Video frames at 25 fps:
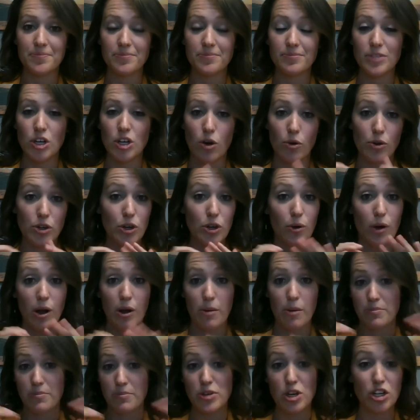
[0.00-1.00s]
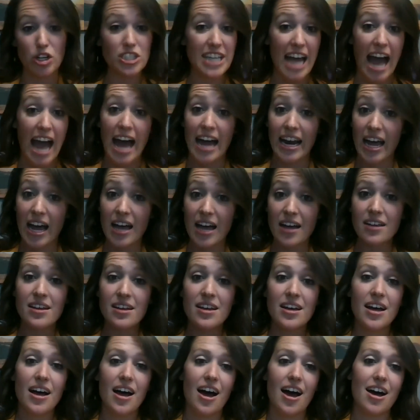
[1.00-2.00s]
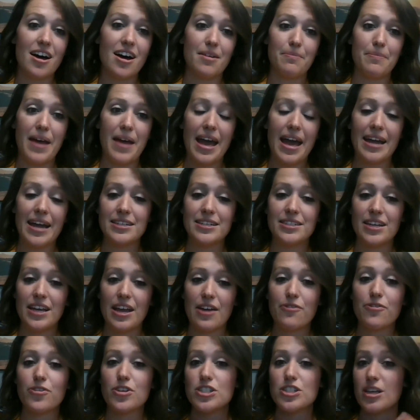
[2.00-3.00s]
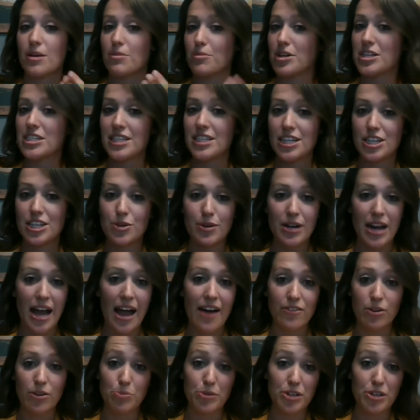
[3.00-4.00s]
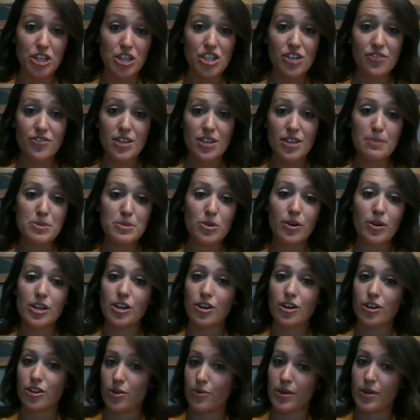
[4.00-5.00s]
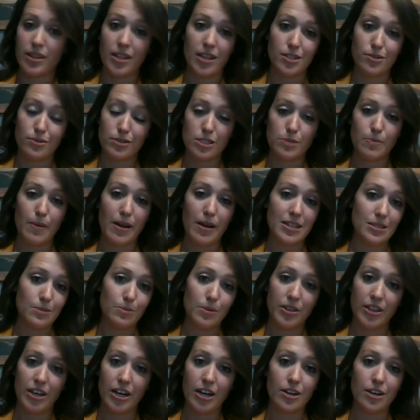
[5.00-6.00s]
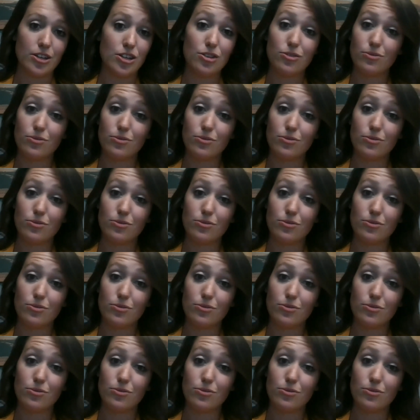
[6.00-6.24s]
your data, and if for some reason you were to have a breach of some sort, you're the one that's responsible there.